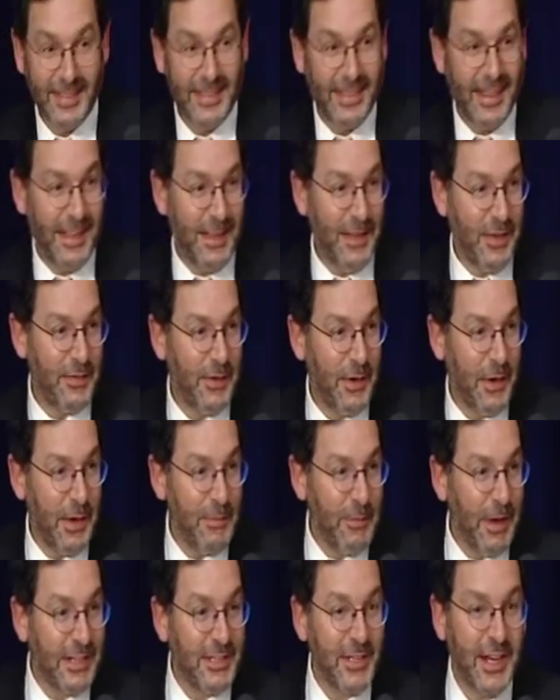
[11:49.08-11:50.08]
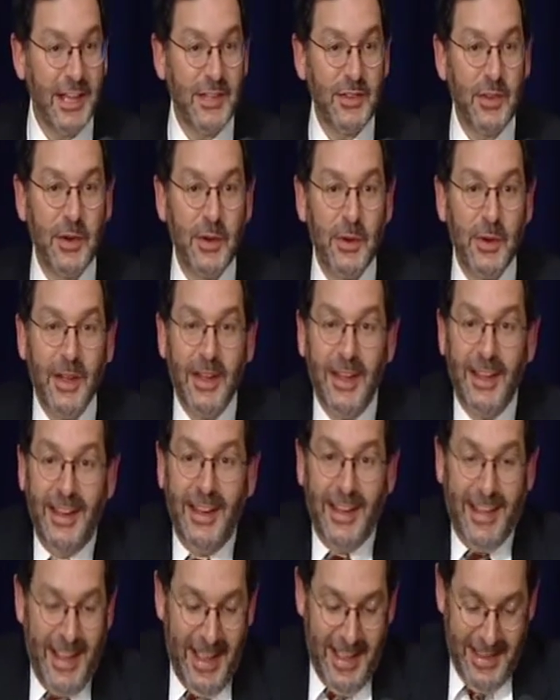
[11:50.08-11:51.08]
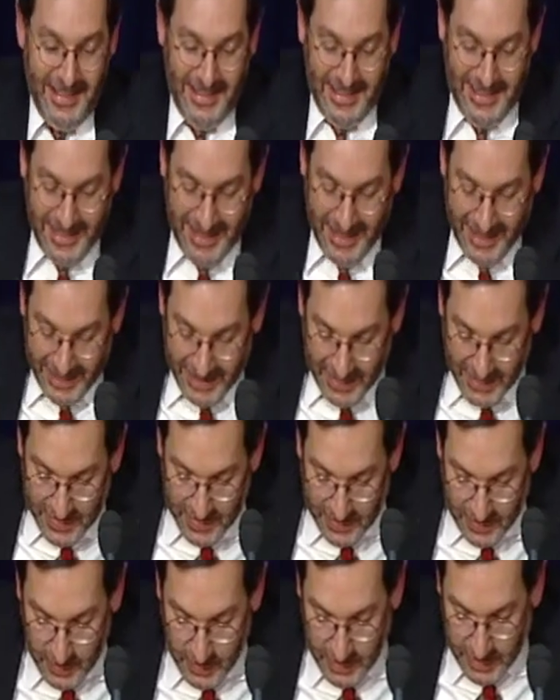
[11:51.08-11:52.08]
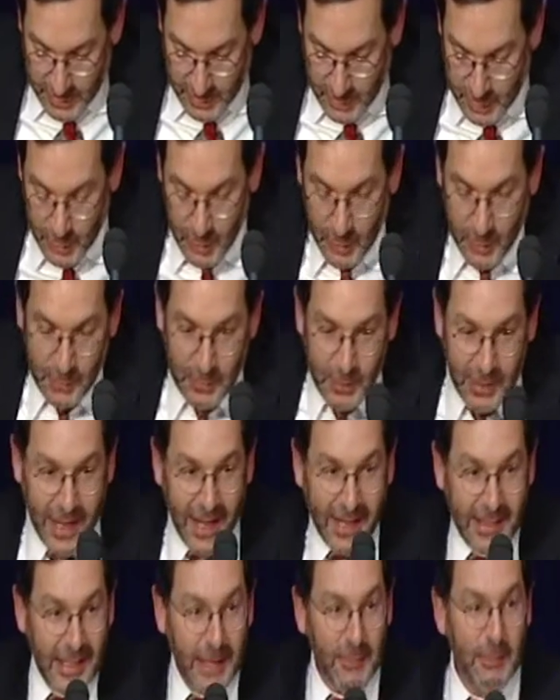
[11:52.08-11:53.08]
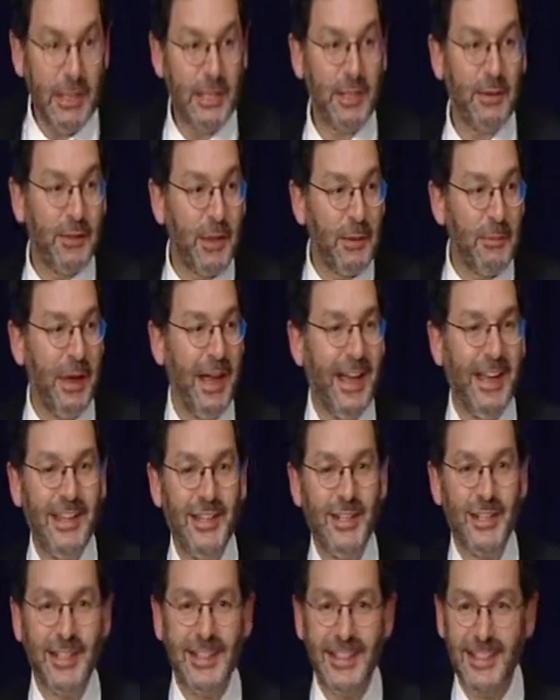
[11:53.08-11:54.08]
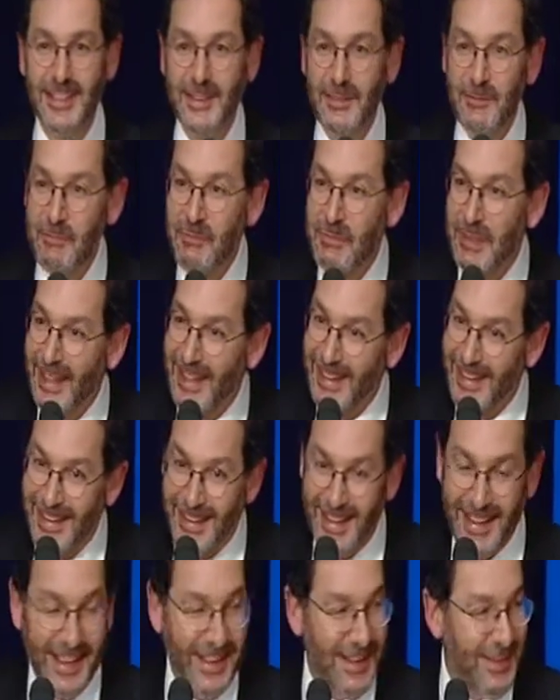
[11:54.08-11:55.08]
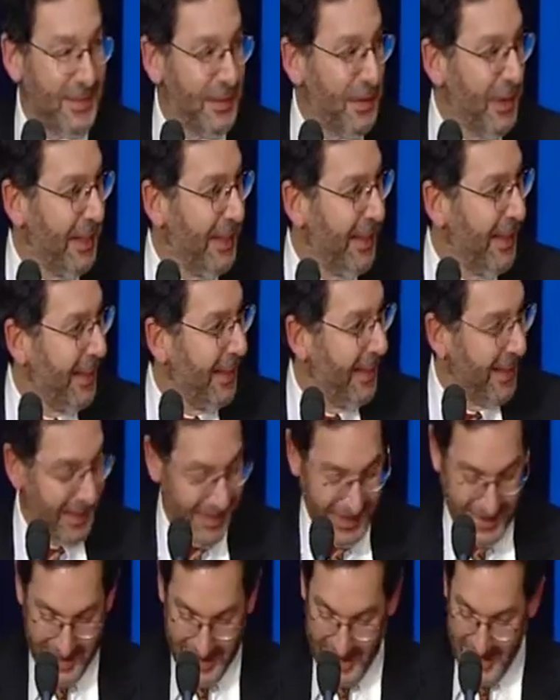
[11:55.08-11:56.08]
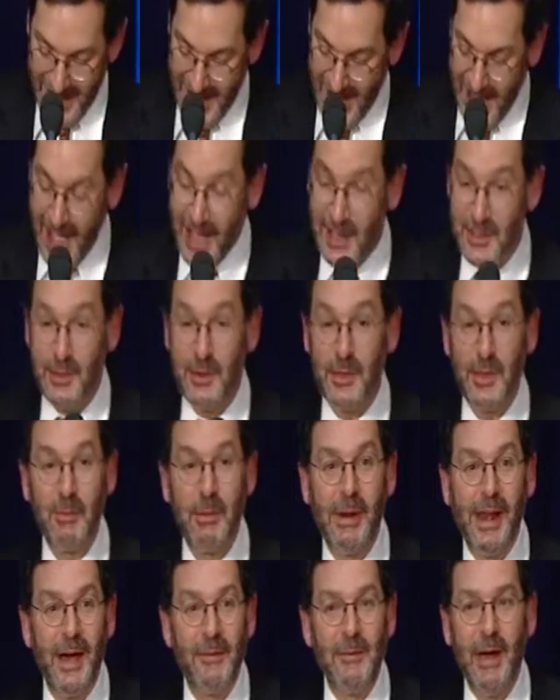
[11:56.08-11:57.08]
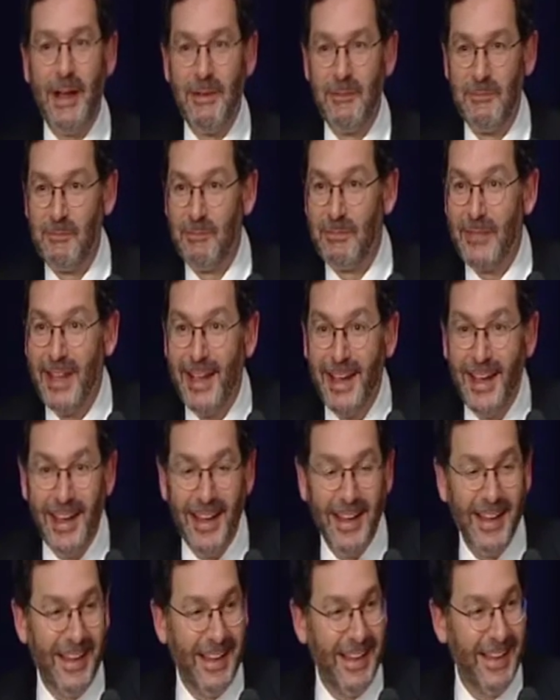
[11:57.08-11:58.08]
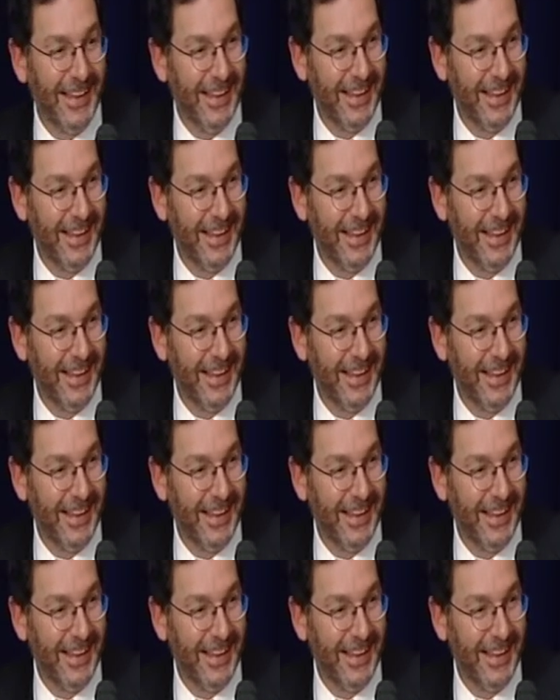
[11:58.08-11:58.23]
Thank you very much, Andrew. And with John, we had the image of the patient, and with Andrew, the plumber. I